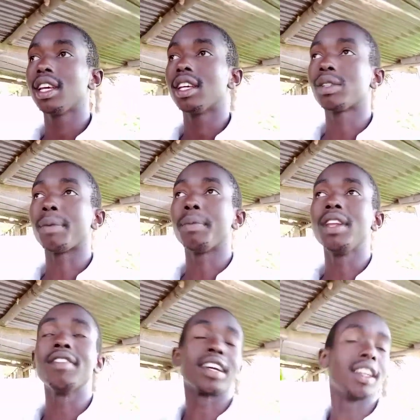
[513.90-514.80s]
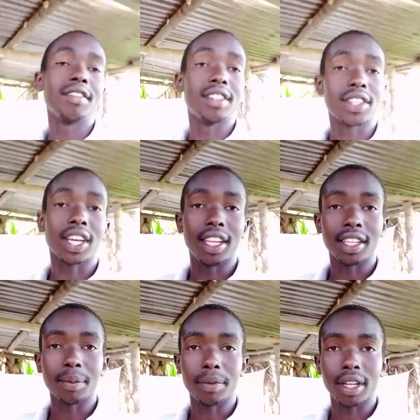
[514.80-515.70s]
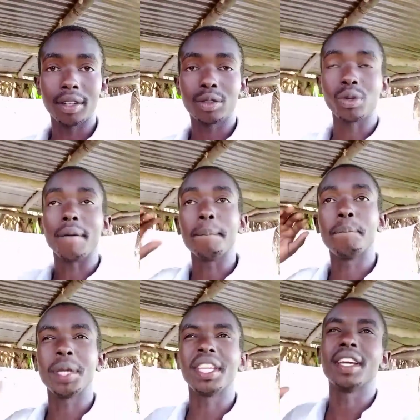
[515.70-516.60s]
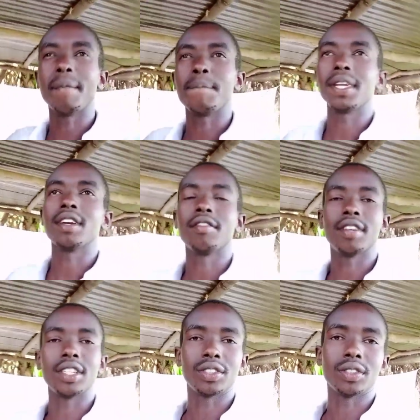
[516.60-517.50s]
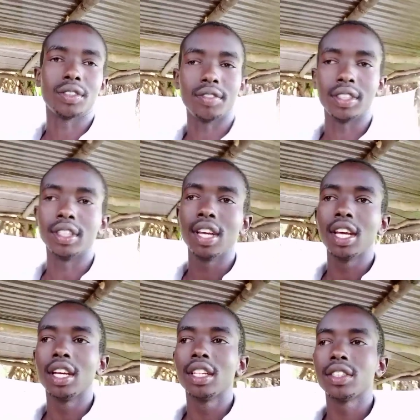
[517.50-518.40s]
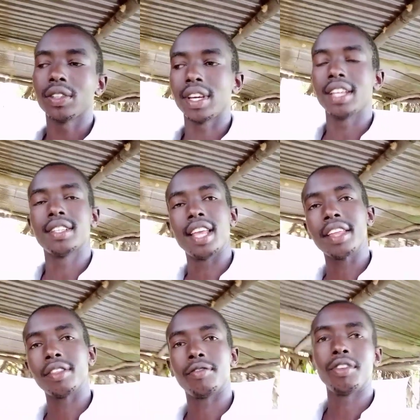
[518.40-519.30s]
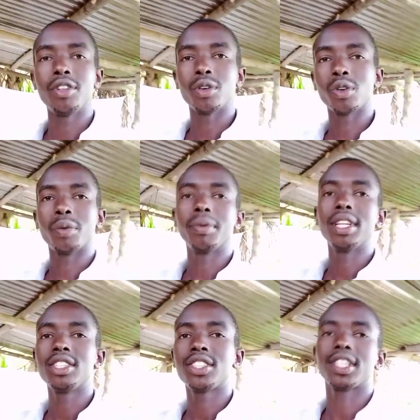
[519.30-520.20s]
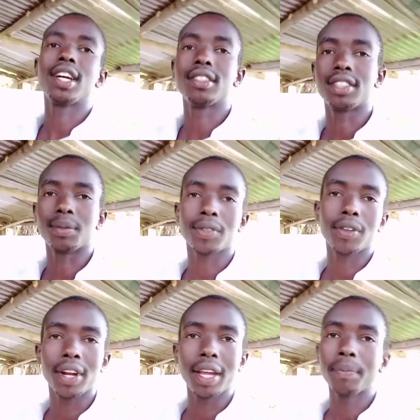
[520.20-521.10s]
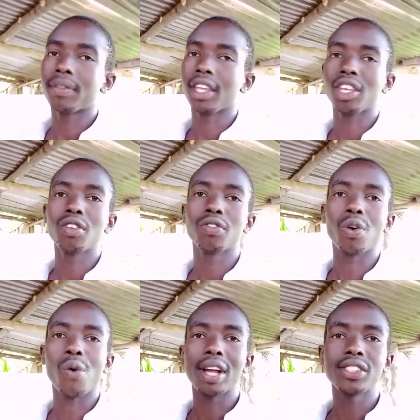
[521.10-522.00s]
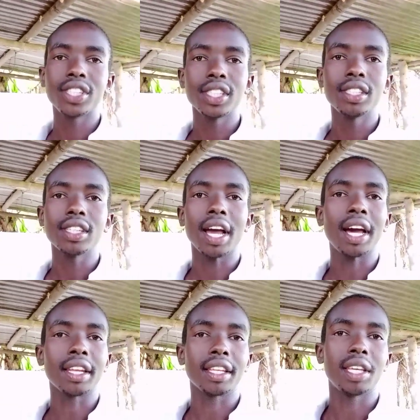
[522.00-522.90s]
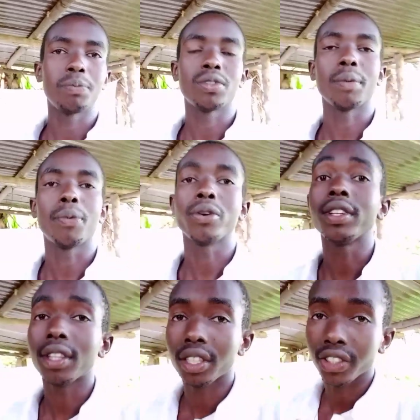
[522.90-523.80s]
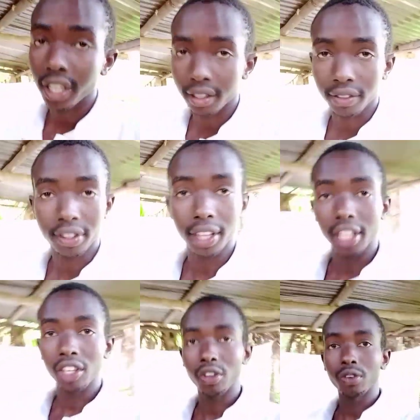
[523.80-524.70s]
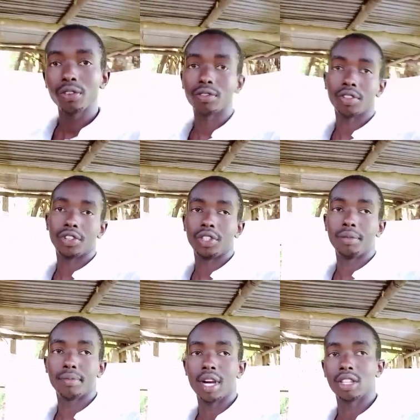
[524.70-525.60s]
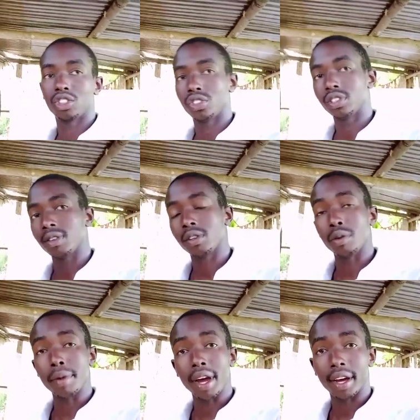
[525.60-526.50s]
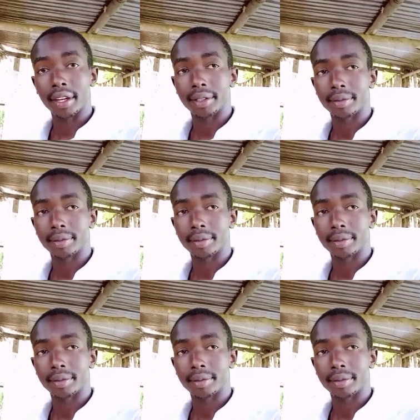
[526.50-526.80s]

So I believe I can even scale it up now to a bigger version of it. So guys, like the video, comment, share, and subscribe. Thank you for watching, and keep supporting the channel. Thank you very much. Goodbye.